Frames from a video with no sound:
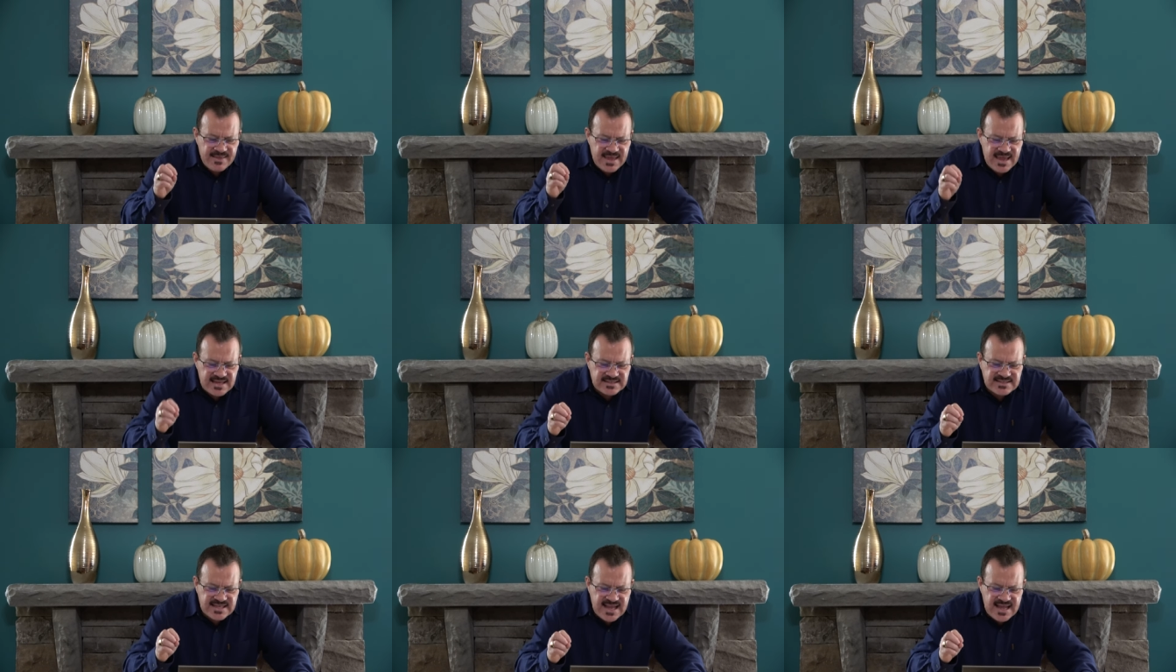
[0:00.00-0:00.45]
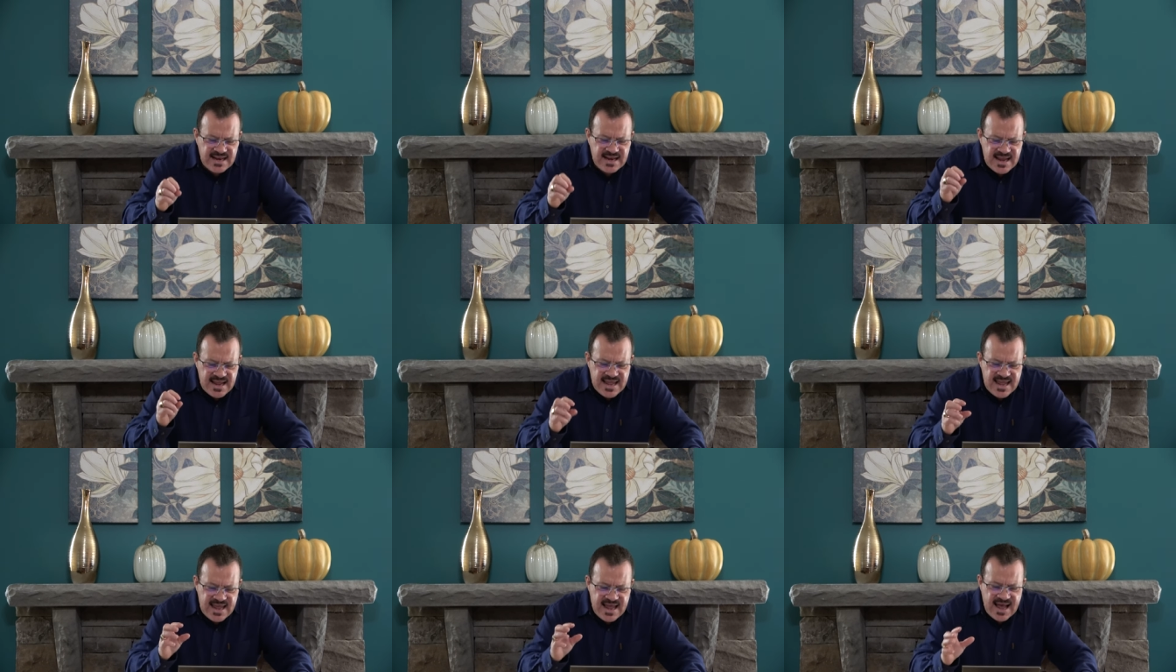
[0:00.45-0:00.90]
He
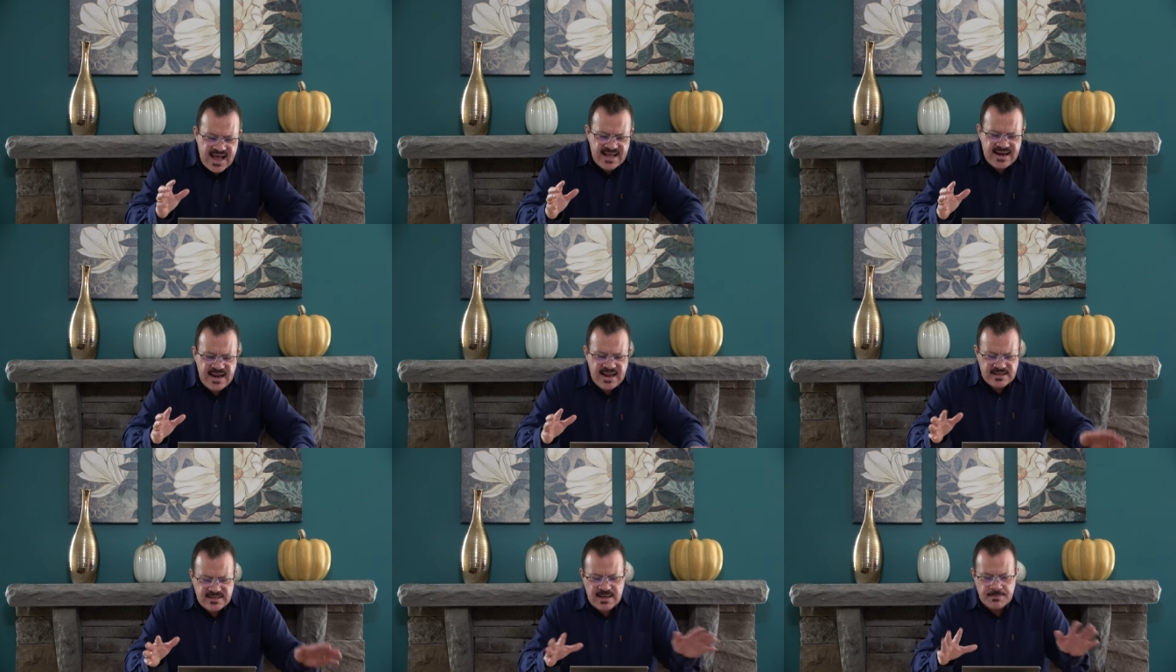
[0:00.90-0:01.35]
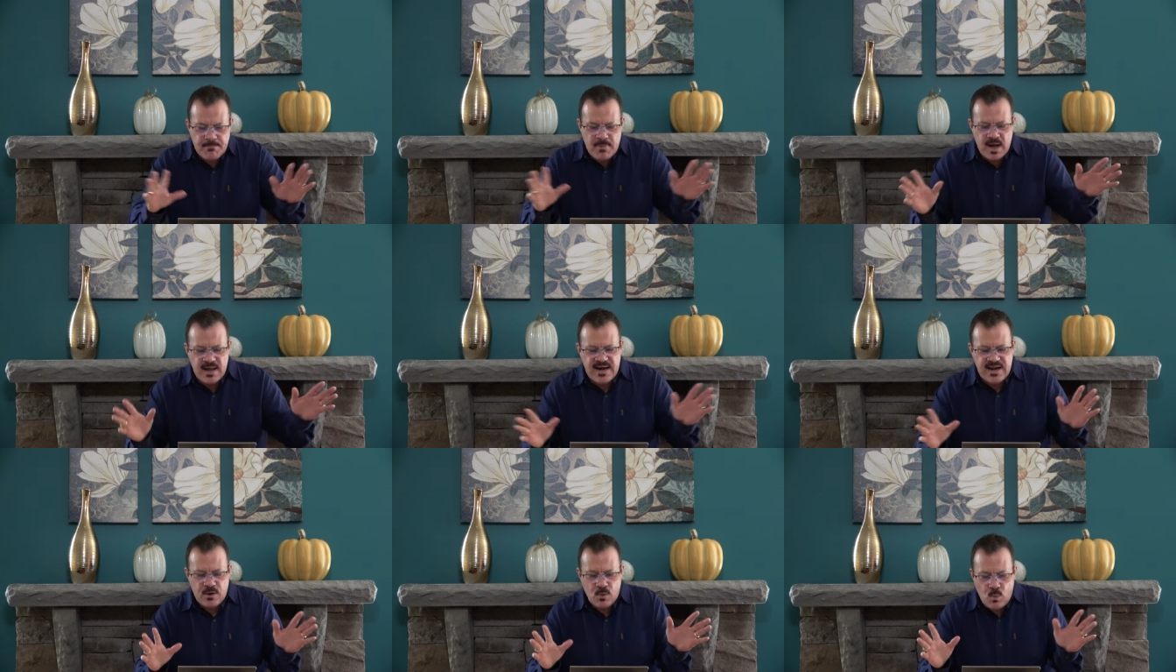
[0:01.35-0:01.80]
said he had
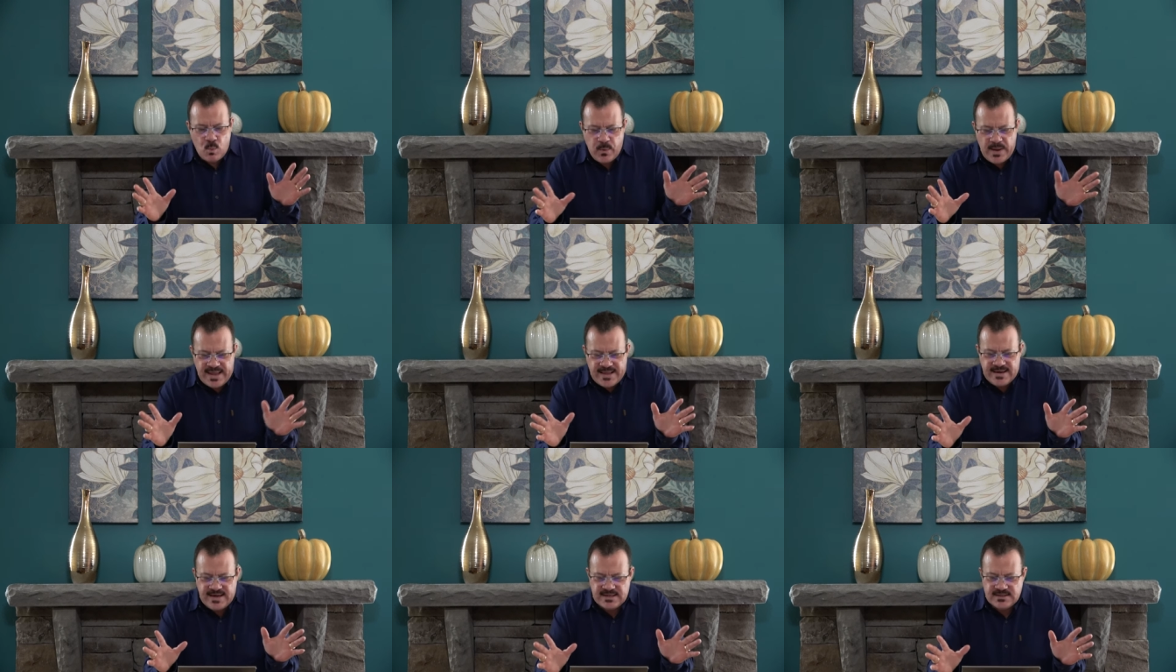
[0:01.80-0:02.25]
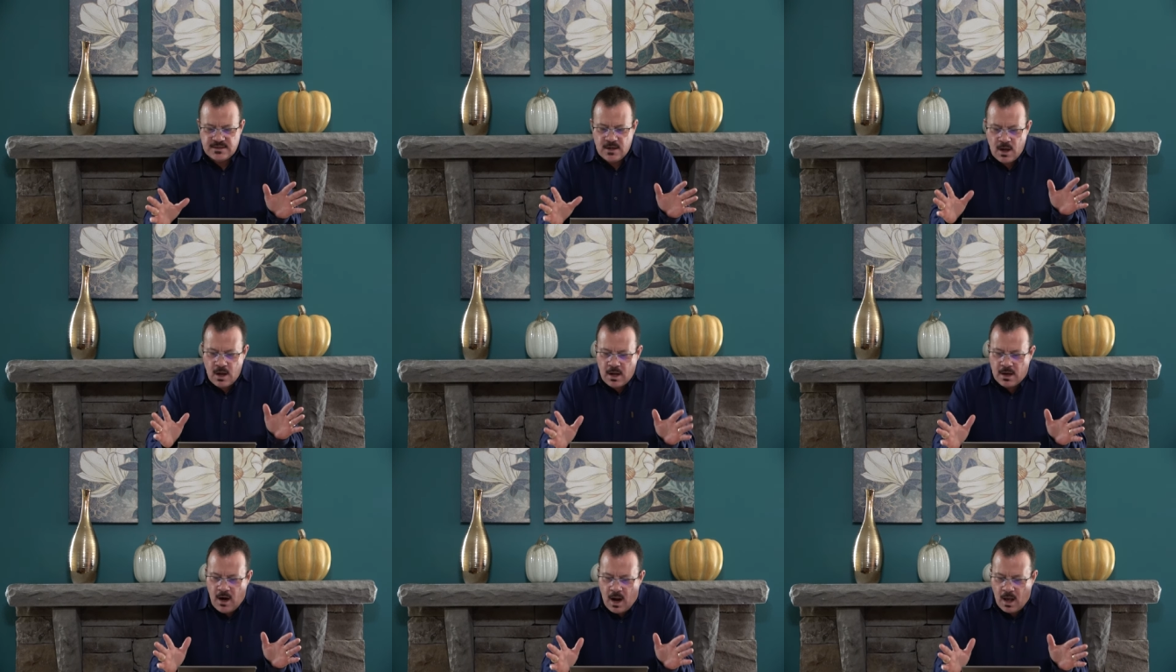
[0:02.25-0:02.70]
demonic wedding
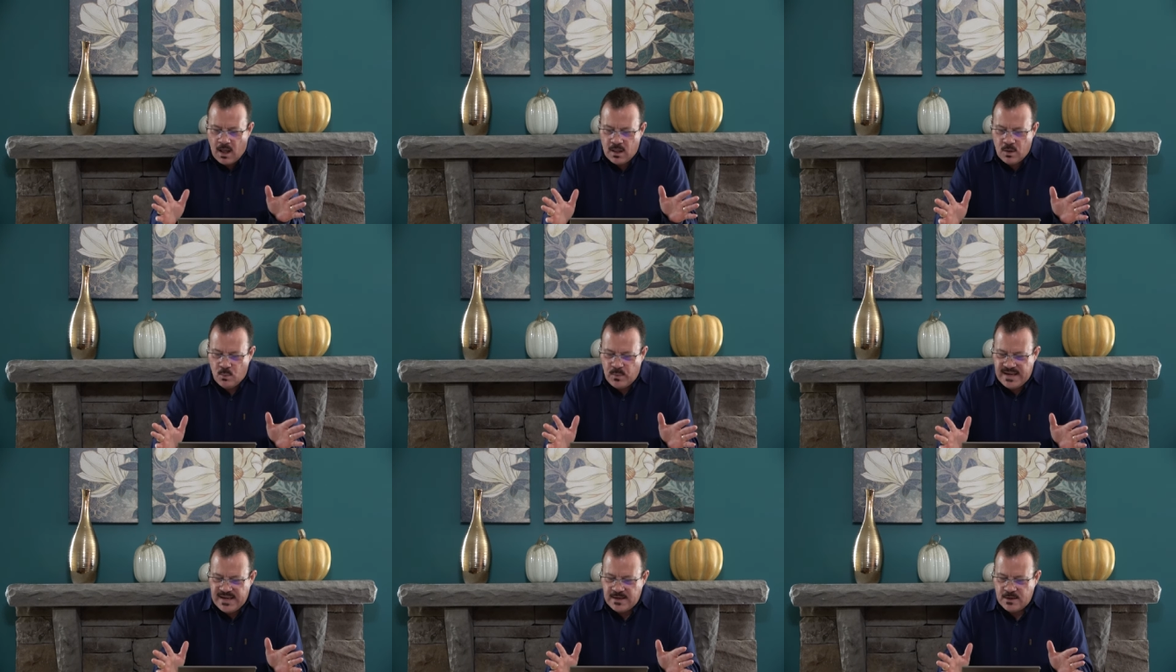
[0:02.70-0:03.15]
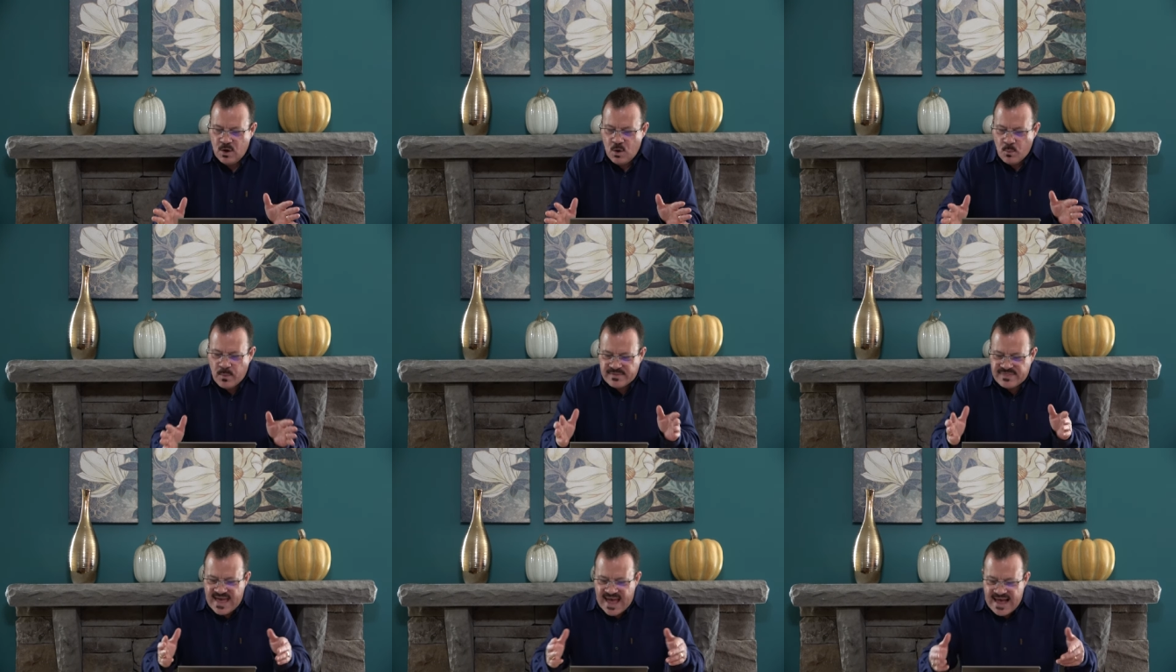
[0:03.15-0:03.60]
on Halloween
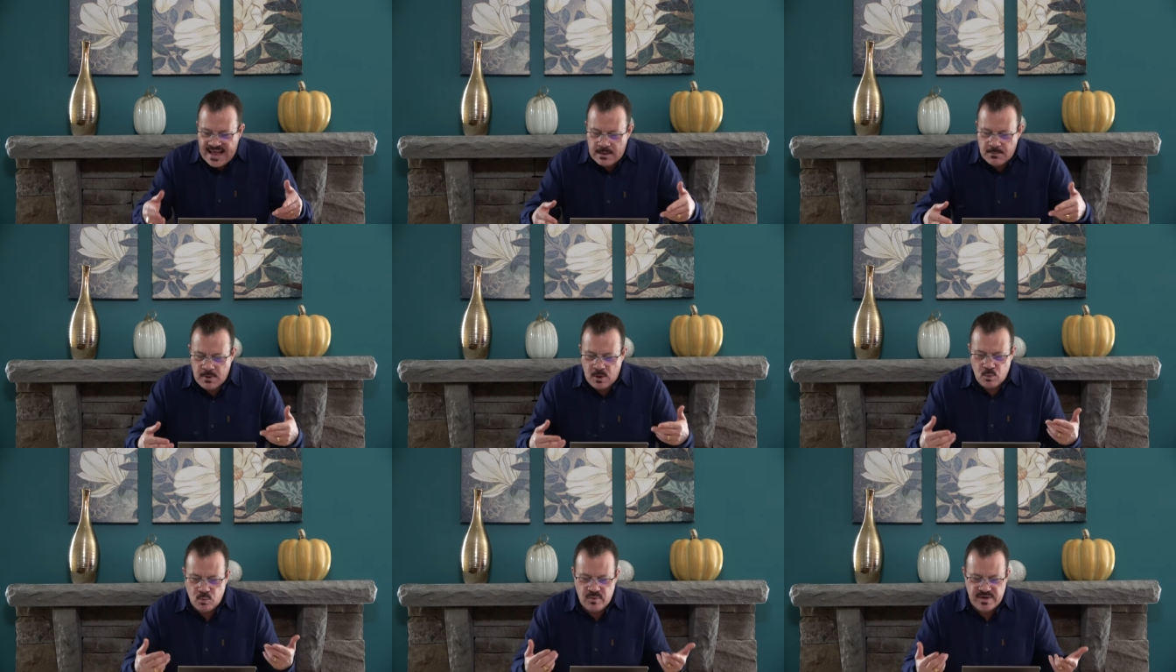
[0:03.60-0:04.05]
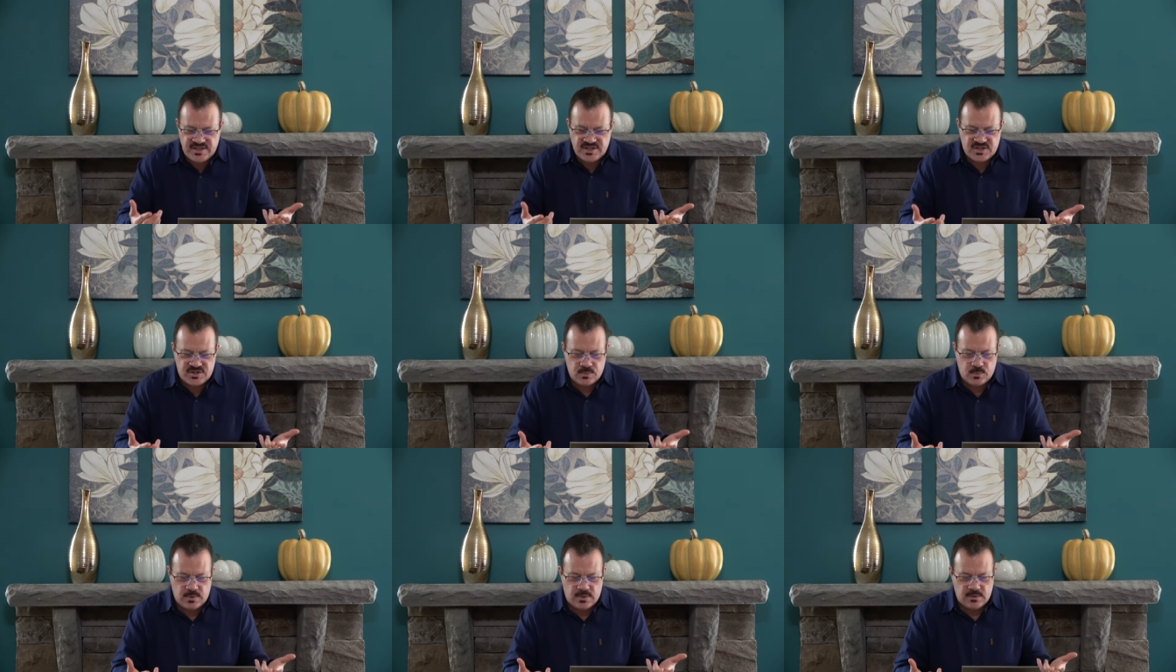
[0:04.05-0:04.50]
with animal
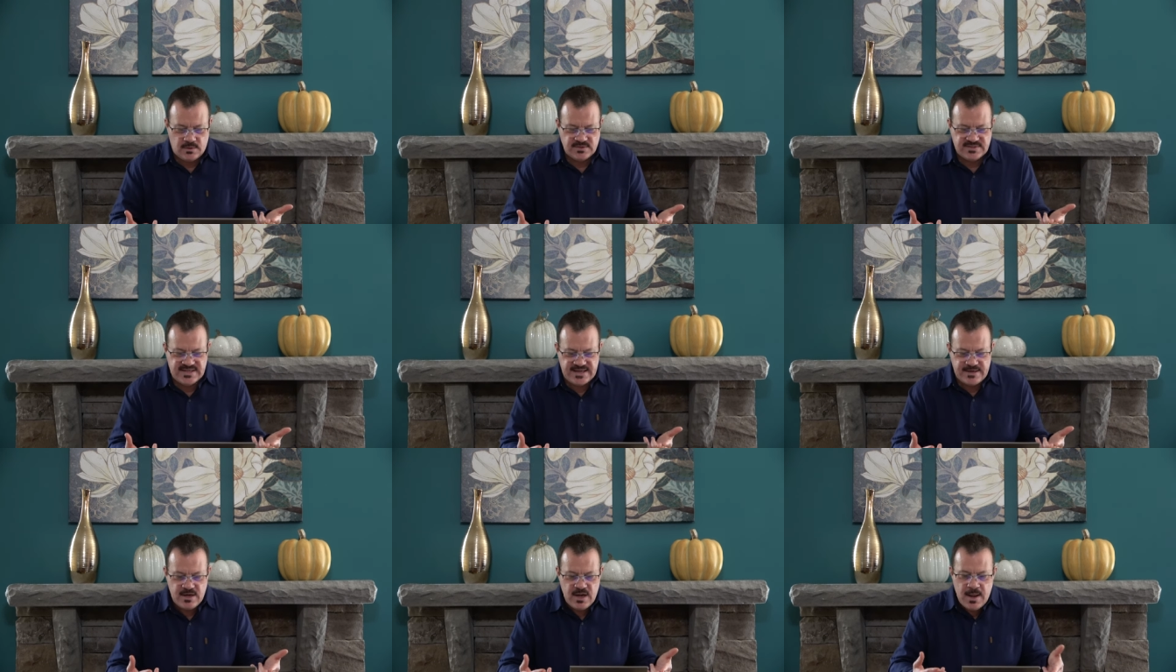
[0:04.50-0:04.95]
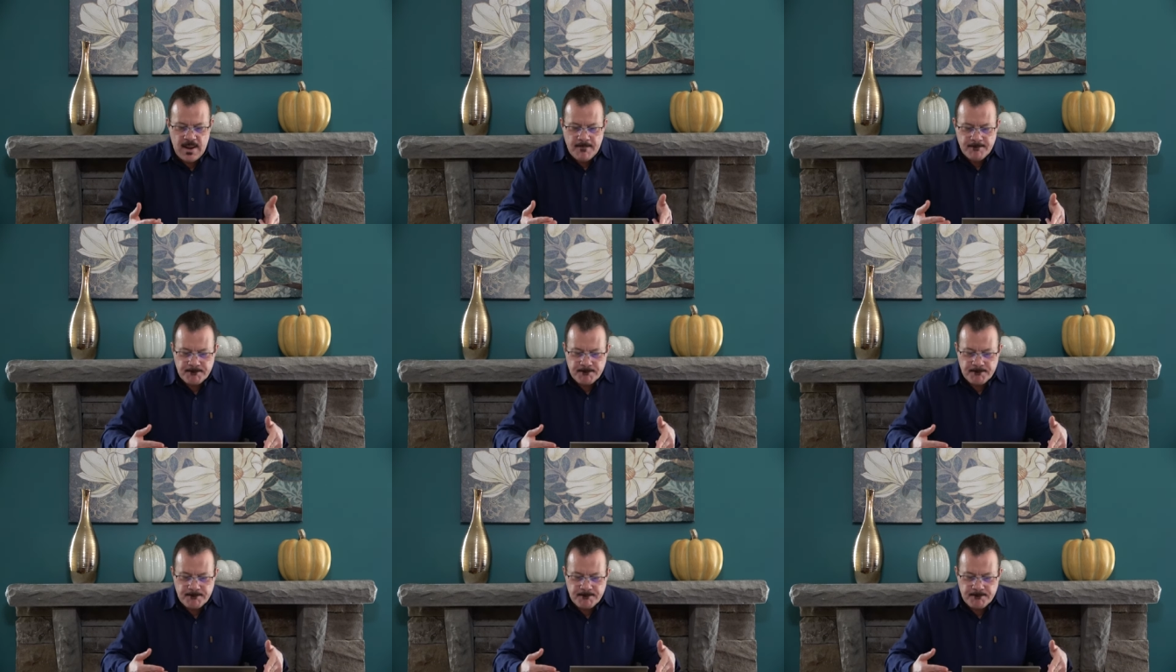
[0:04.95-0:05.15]
rituals and